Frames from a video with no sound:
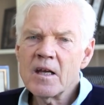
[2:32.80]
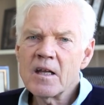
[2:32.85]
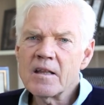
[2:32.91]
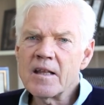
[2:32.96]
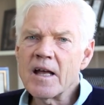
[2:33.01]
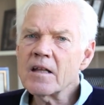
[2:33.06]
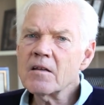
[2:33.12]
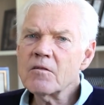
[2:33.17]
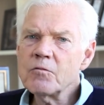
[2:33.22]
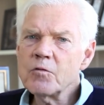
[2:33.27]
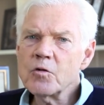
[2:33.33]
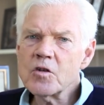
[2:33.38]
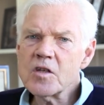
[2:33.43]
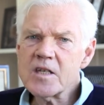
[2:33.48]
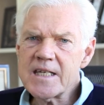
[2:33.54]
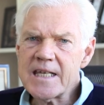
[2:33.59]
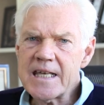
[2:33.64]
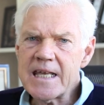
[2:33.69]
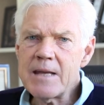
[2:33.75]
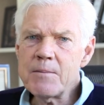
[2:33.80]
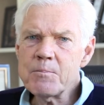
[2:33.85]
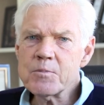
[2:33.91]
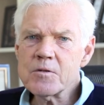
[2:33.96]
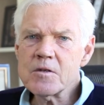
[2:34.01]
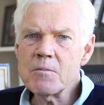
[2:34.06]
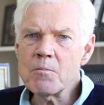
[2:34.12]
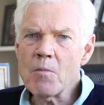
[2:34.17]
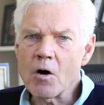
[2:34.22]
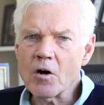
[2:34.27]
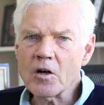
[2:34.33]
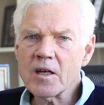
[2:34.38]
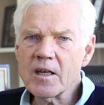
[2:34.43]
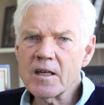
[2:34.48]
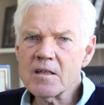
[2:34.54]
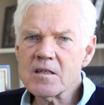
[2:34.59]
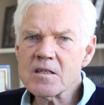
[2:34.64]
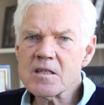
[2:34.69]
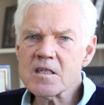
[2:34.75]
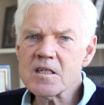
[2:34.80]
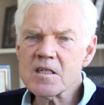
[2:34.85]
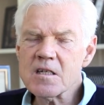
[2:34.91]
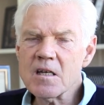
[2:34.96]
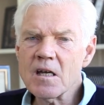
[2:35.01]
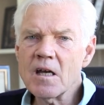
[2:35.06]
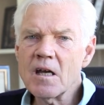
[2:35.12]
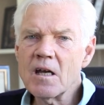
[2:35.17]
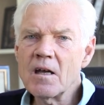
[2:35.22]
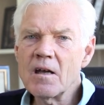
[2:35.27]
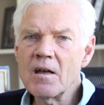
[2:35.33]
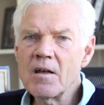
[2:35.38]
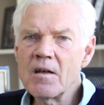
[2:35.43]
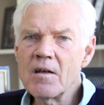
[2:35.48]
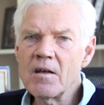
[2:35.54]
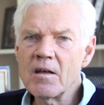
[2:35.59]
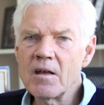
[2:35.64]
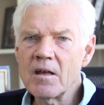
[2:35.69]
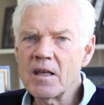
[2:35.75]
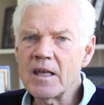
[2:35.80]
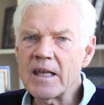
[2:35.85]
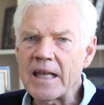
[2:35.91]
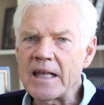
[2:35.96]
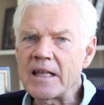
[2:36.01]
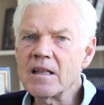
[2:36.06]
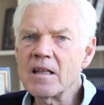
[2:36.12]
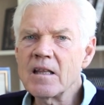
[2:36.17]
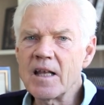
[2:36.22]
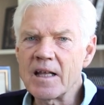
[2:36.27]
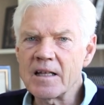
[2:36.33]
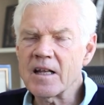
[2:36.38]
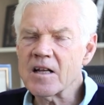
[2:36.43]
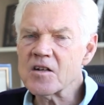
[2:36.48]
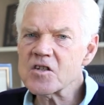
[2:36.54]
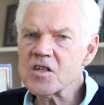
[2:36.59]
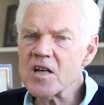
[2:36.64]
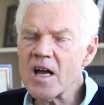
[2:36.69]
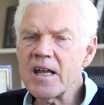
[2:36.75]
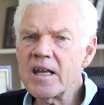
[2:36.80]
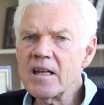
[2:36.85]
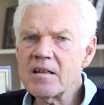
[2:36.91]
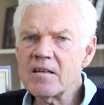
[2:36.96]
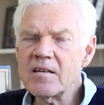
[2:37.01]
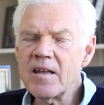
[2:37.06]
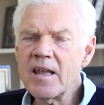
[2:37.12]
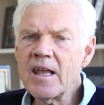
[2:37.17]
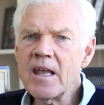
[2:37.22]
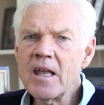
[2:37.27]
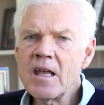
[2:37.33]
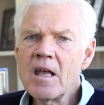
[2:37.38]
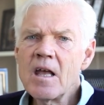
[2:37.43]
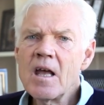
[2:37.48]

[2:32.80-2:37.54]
That would keep the markets in an anxiety,